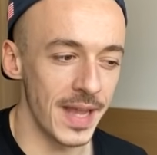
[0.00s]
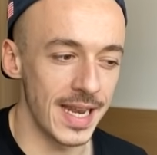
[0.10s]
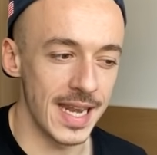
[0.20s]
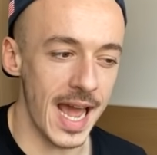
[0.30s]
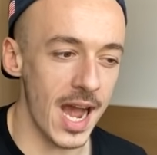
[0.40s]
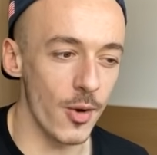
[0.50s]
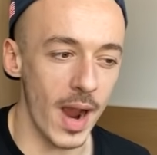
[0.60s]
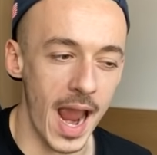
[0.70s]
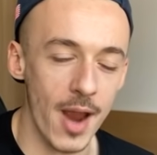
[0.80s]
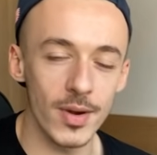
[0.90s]
And
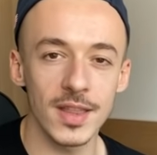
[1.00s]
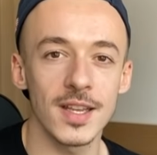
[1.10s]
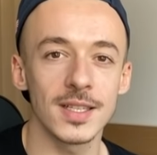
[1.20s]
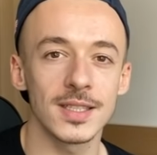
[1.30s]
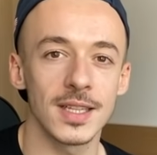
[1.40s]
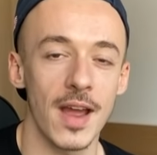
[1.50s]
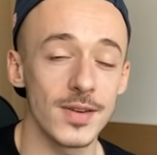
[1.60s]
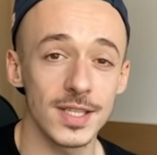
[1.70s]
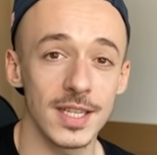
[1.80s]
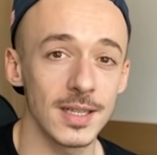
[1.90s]
now every single,
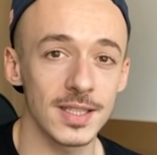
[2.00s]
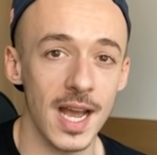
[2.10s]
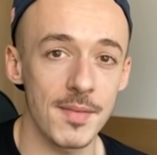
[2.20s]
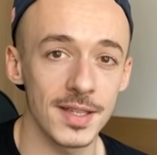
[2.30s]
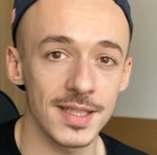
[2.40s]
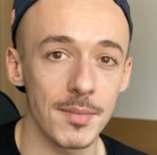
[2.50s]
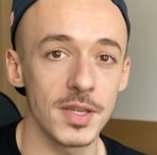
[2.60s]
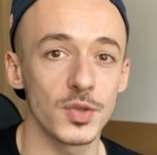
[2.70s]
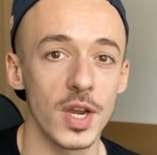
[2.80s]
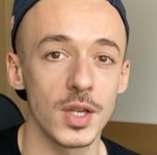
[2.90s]
every single time that
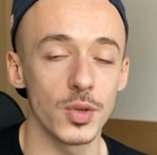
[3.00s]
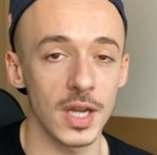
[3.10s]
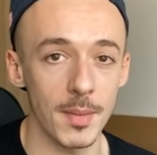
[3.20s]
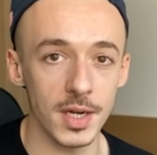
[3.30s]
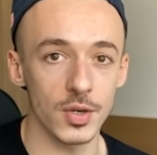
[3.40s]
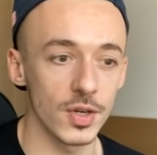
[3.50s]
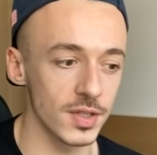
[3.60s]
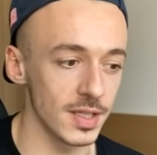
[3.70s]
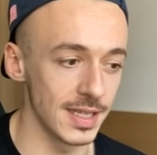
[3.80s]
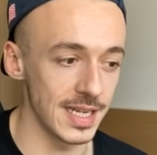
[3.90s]
somebody is going to come
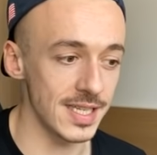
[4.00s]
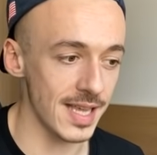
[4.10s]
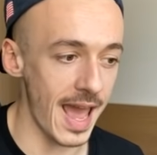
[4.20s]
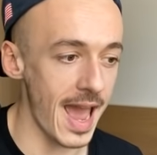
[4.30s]
across this